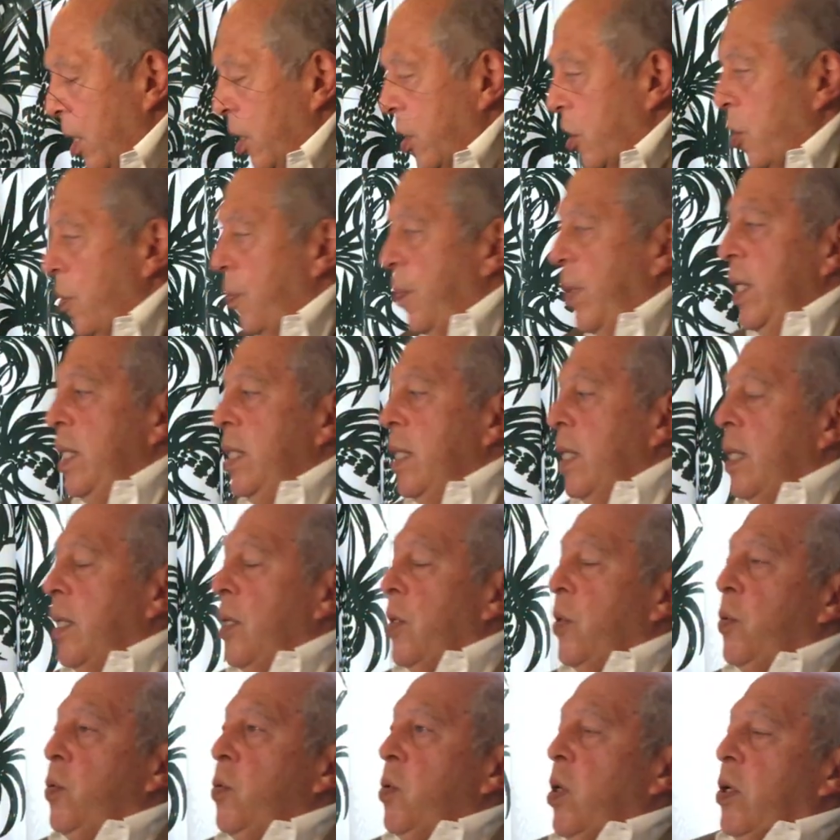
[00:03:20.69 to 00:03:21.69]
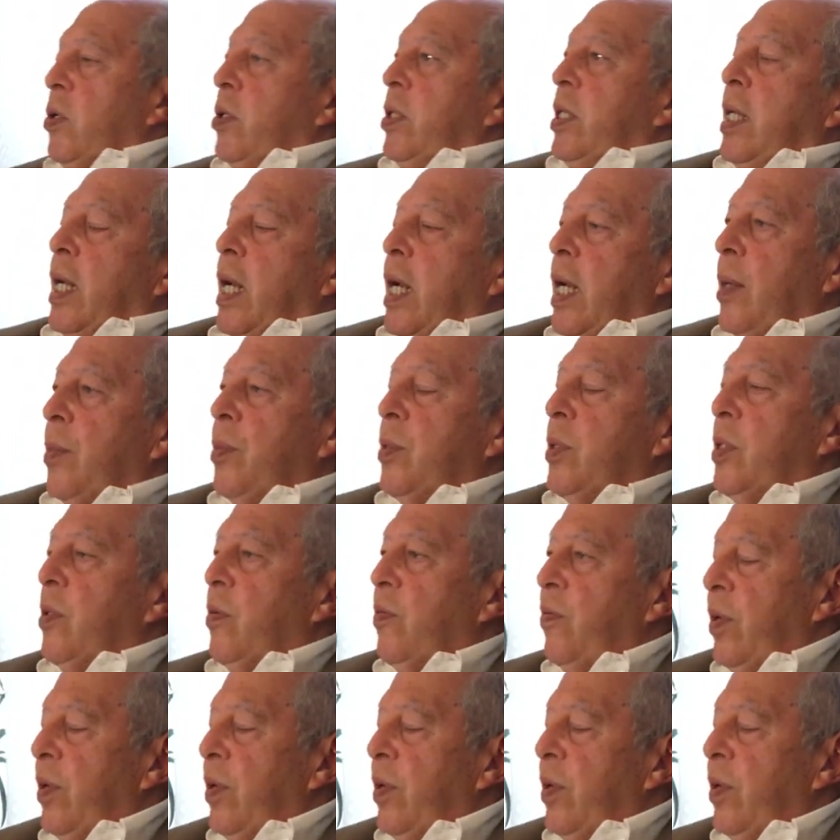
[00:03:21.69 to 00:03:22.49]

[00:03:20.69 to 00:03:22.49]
So basically, throughout times,